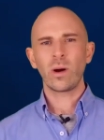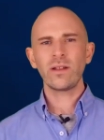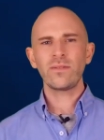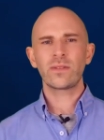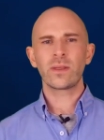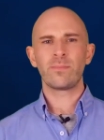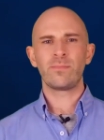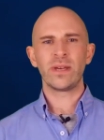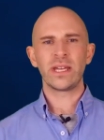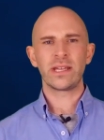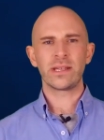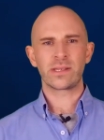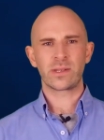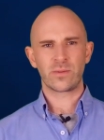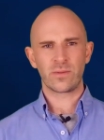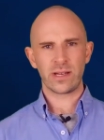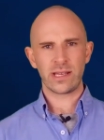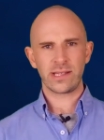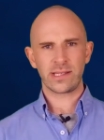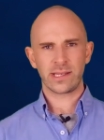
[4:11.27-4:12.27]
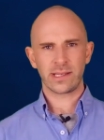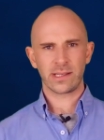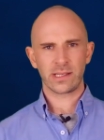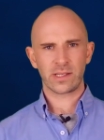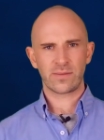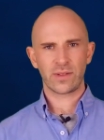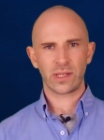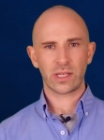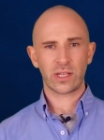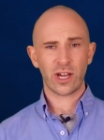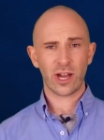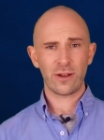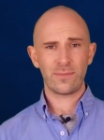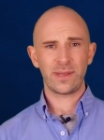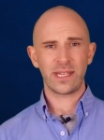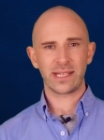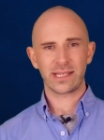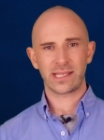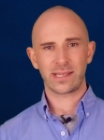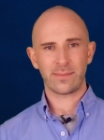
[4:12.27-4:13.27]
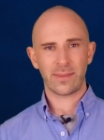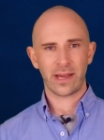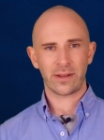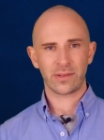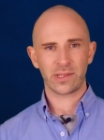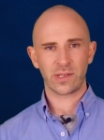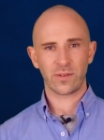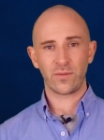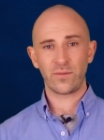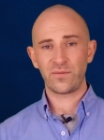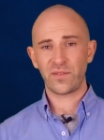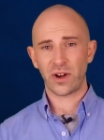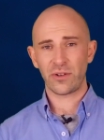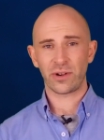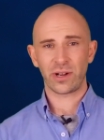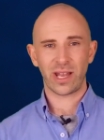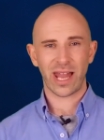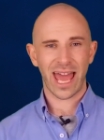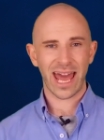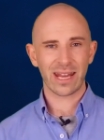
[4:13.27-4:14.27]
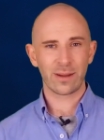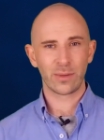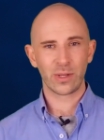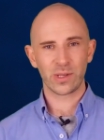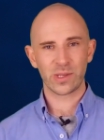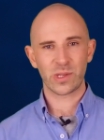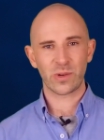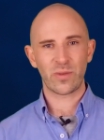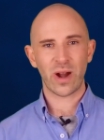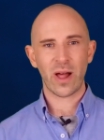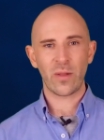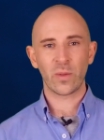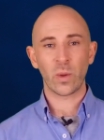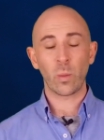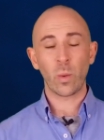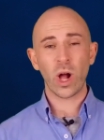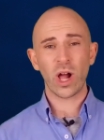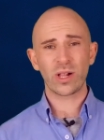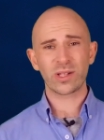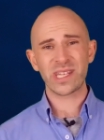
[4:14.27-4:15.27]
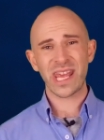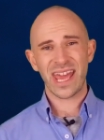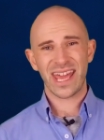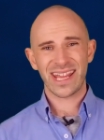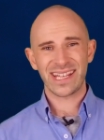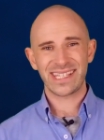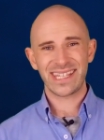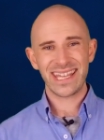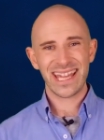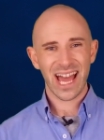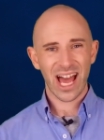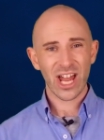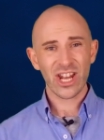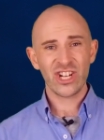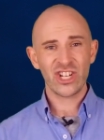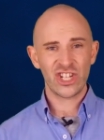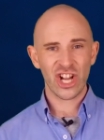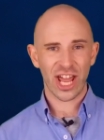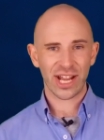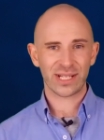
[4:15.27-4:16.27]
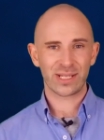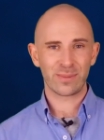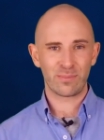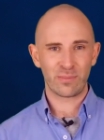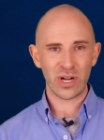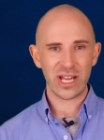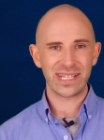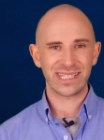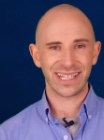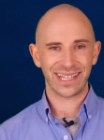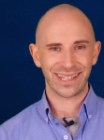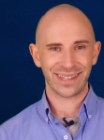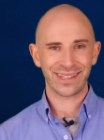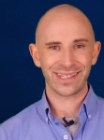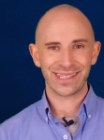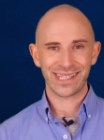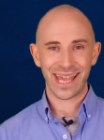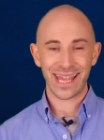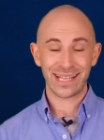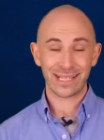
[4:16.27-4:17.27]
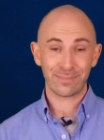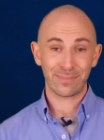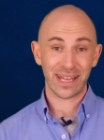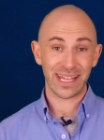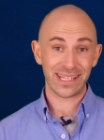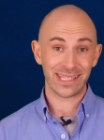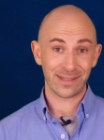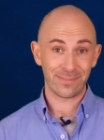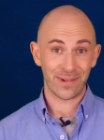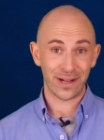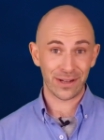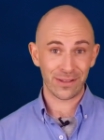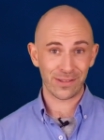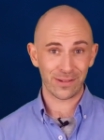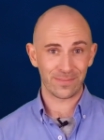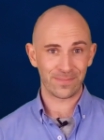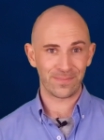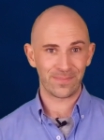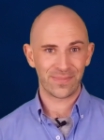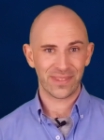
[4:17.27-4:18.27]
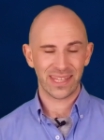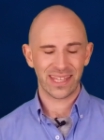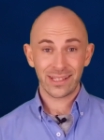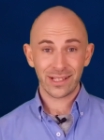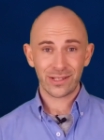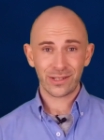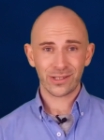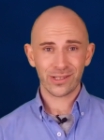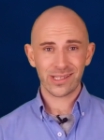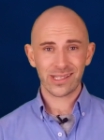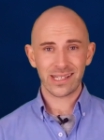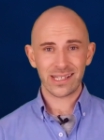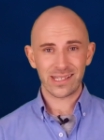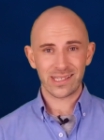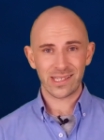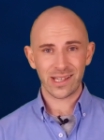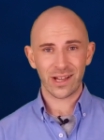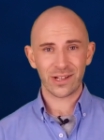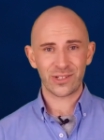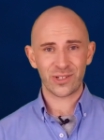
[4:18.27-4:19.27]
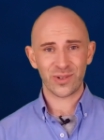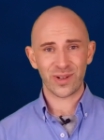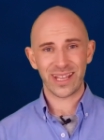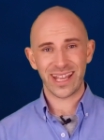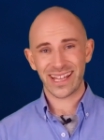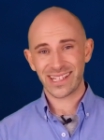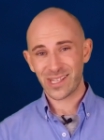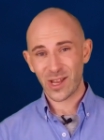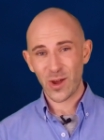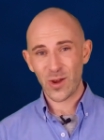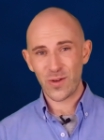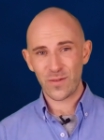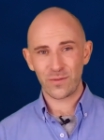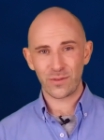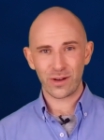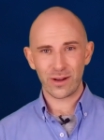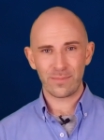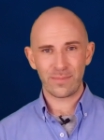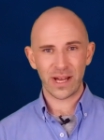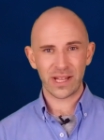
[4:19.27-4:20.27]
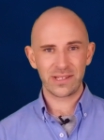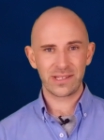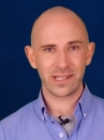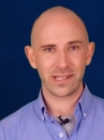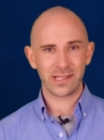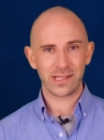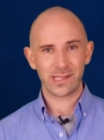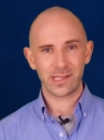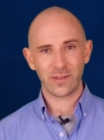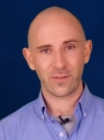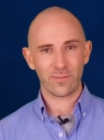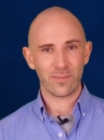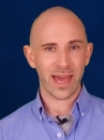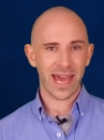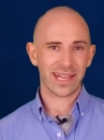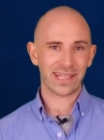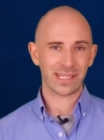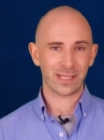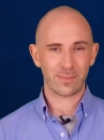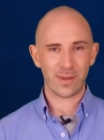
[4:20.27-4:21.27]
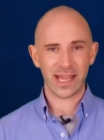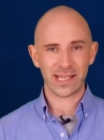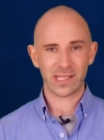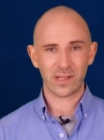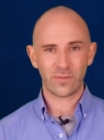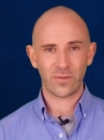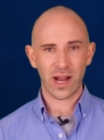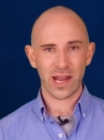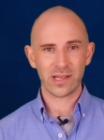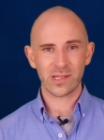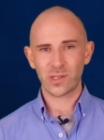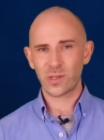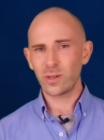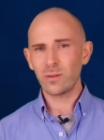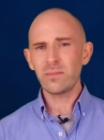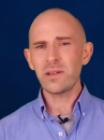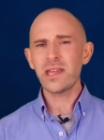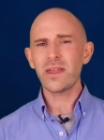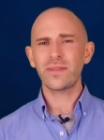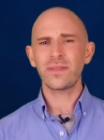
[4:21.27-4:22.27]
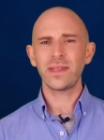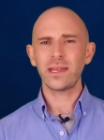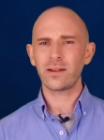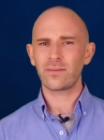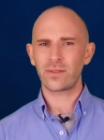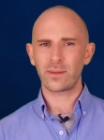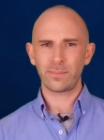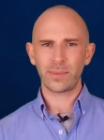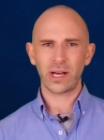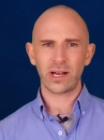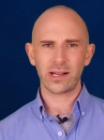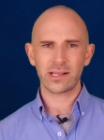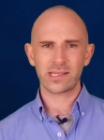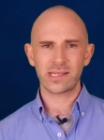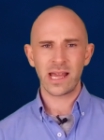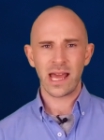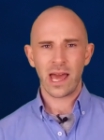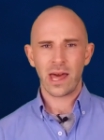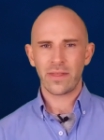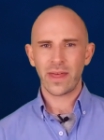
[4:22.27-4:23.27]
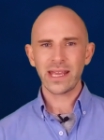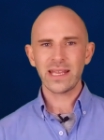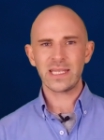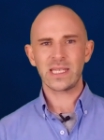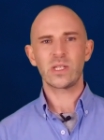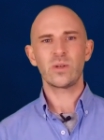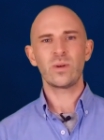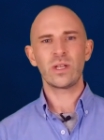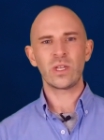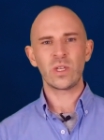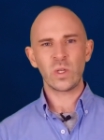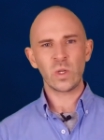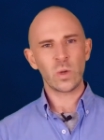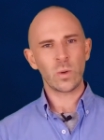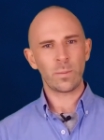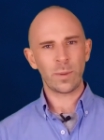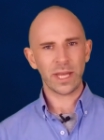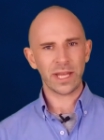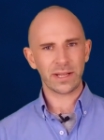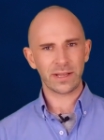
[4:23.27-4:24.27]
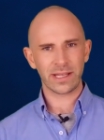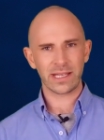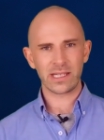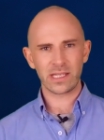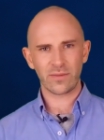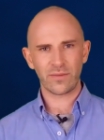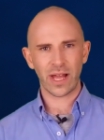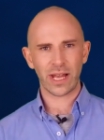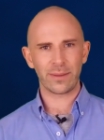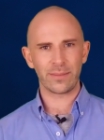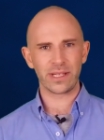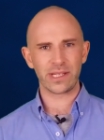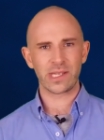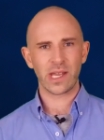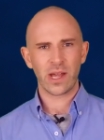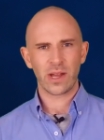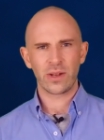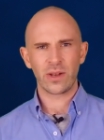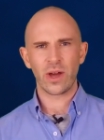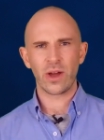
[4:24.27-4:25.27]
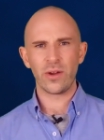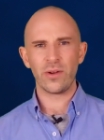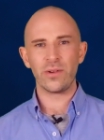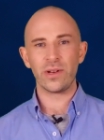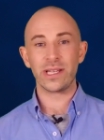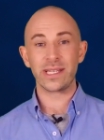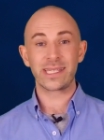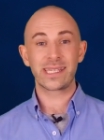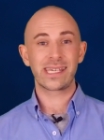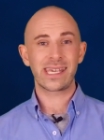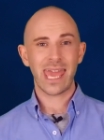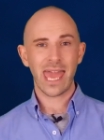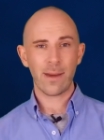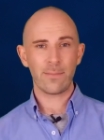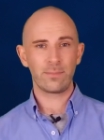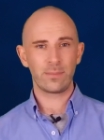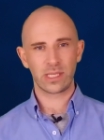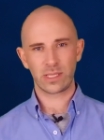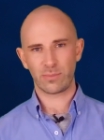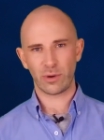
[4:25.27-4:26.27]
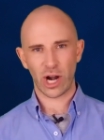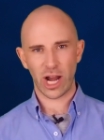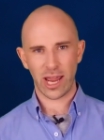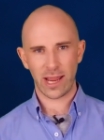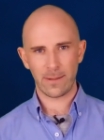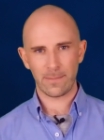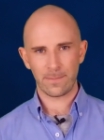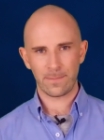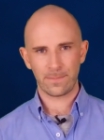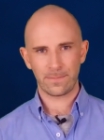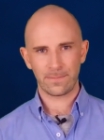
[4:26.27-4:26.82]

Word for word: One of the biggest reasons for the copious amount of feral animals around the world is the unchecked breeding that takes place among them. The costly surgery and overabundance of man's best friend could be a thing of the past thanks to a new pill in development known as ChemSpay.